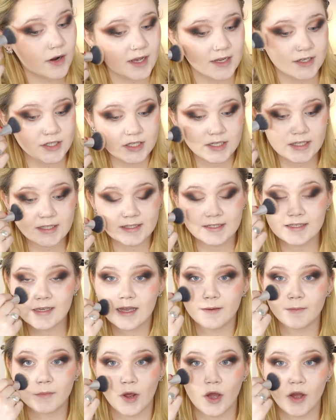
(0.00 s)
As you can see,
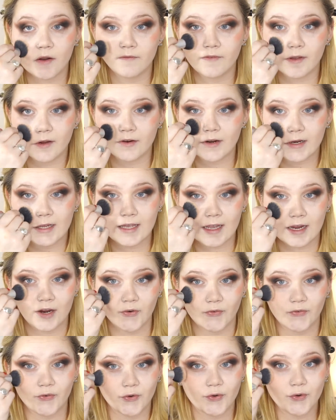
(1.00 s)
I'm not very
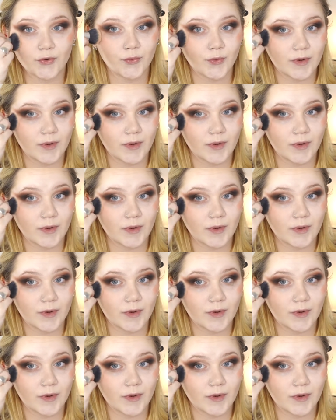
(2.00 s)
careful